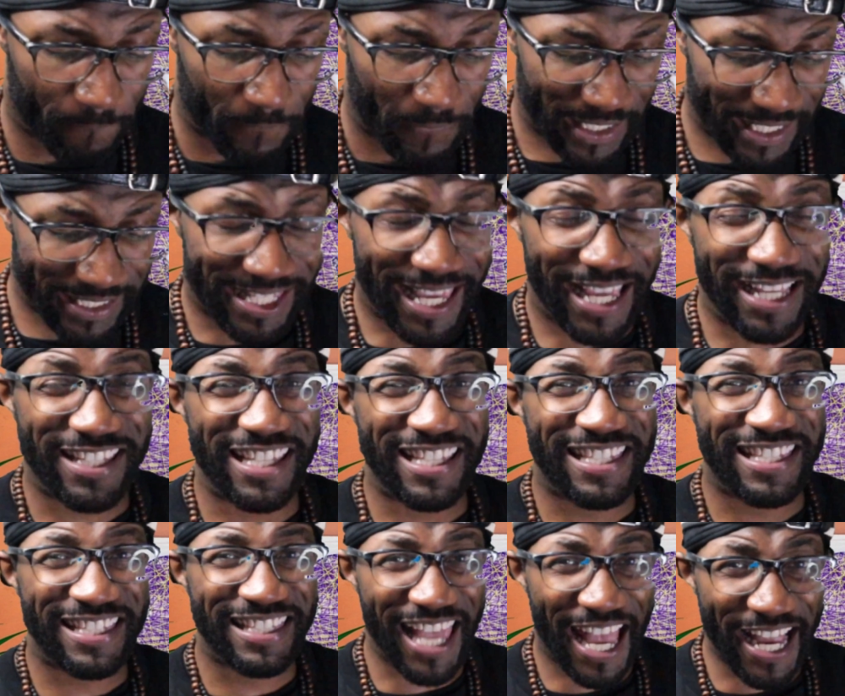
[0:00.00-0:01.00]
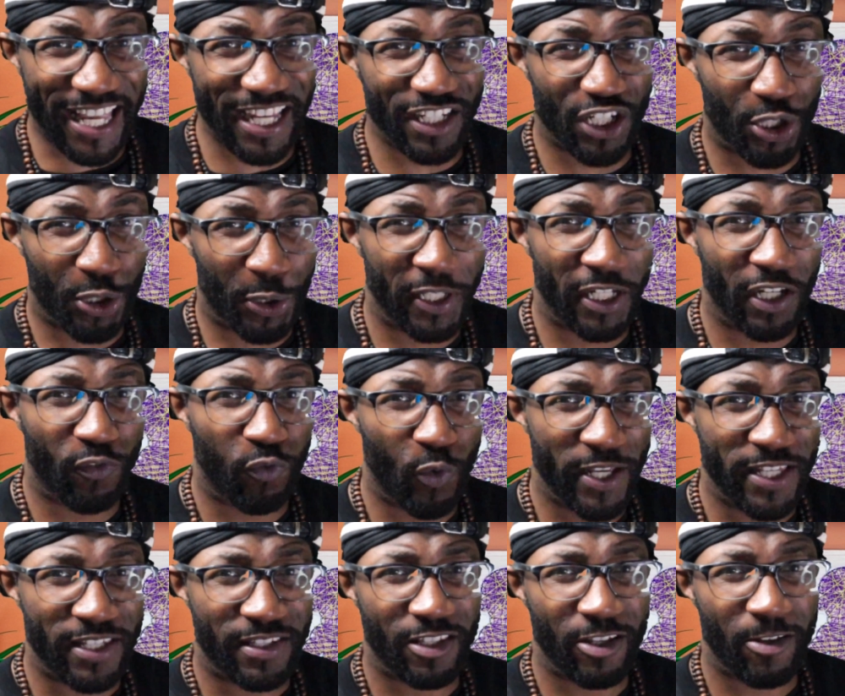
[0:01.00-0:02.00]
It takes a second degree of
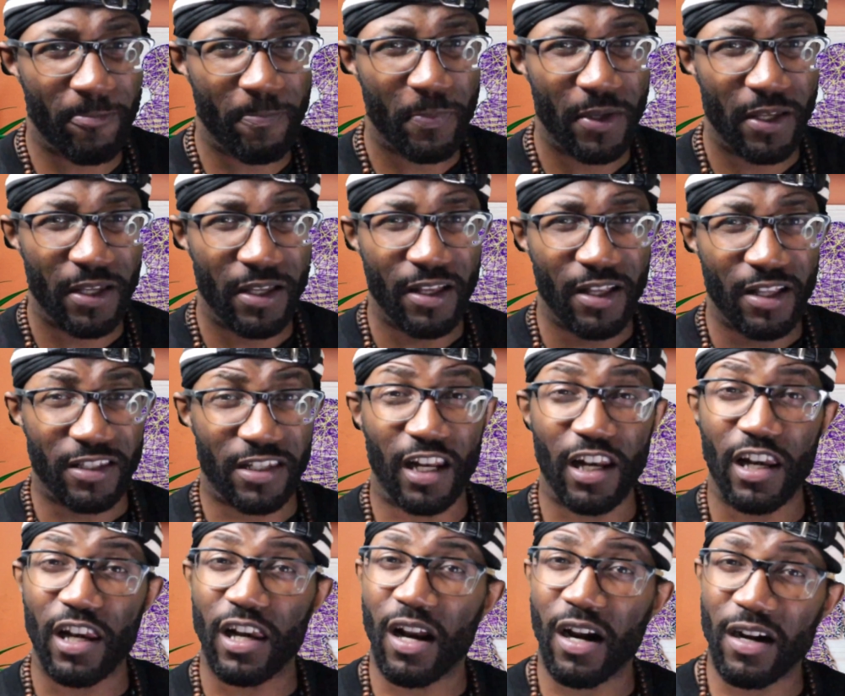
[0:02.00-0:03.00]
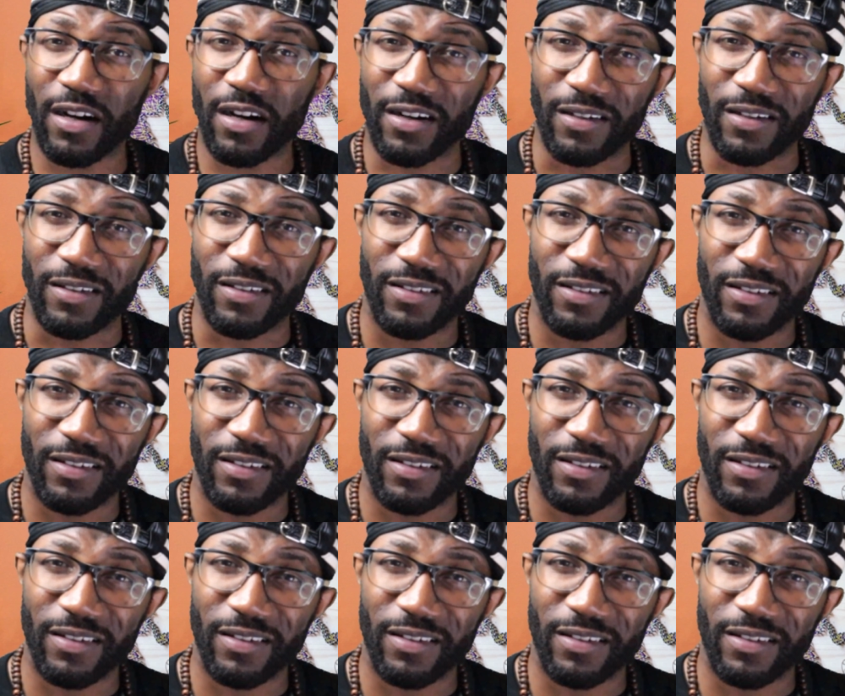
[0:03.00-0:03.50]
wisdom to learn.